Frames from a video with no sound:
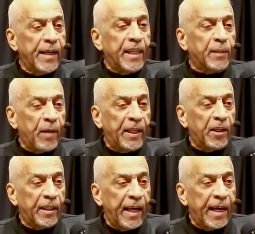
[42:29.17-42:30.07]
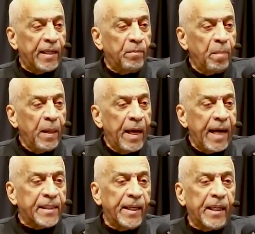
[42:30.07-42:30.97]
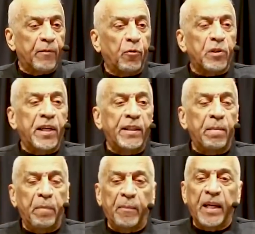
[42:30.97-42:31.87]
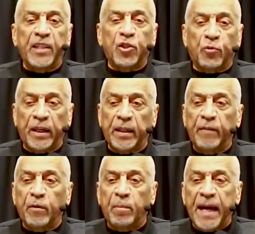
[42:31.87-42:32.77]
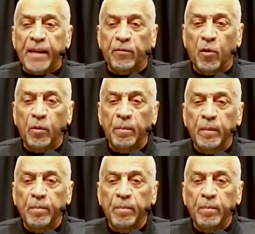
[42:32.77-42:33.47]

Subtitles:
they explained it again and said that the 14th Amendment is strictly for black folk.